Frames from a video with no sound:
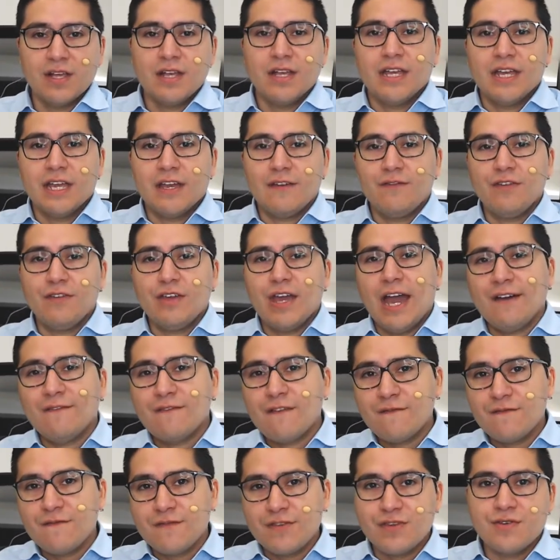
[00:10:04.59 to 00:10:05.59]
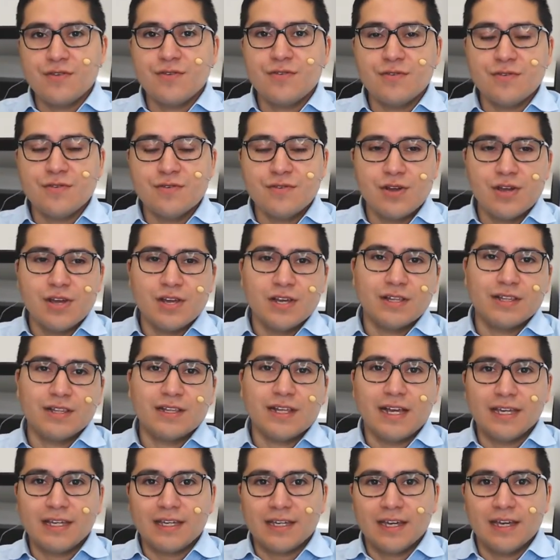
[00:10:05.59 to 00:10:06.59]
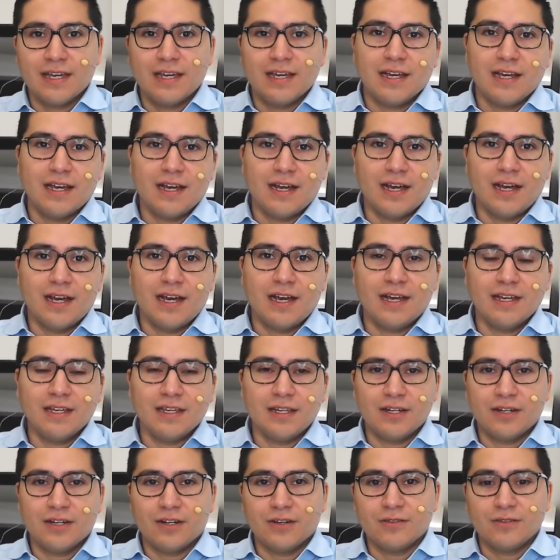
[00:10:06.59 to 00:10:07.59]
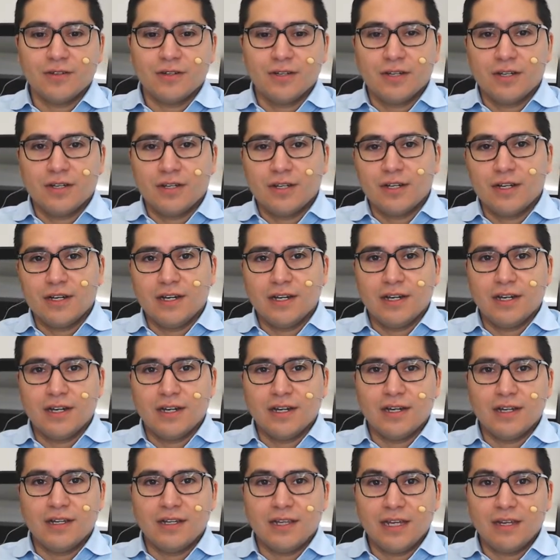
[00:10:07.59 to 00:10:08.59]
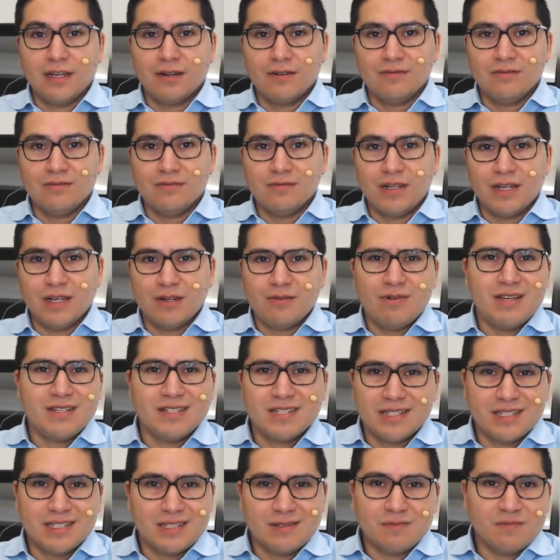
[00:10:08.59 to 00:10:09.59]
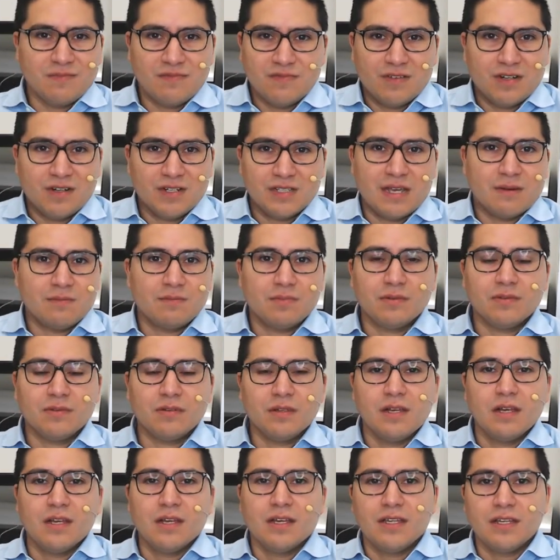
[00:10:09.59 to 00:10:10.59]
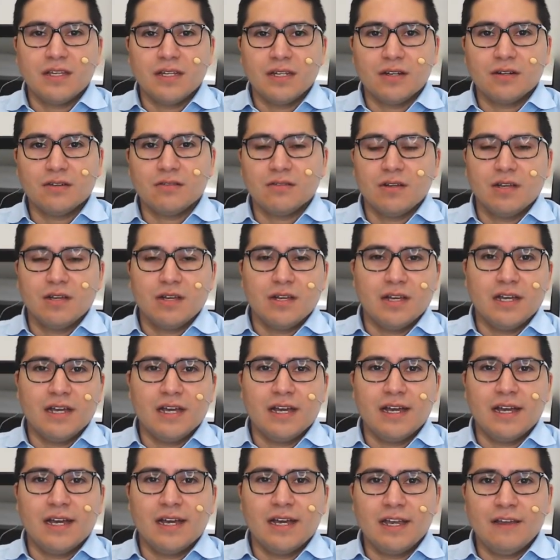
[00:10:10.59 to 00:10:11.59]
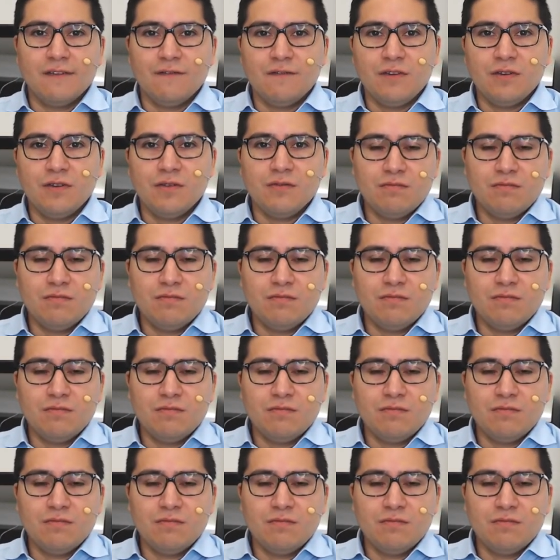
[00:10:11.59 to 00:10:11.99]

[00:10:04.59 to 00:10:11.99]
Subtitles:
If you have a view like, you know, like racism, for example, you know, if you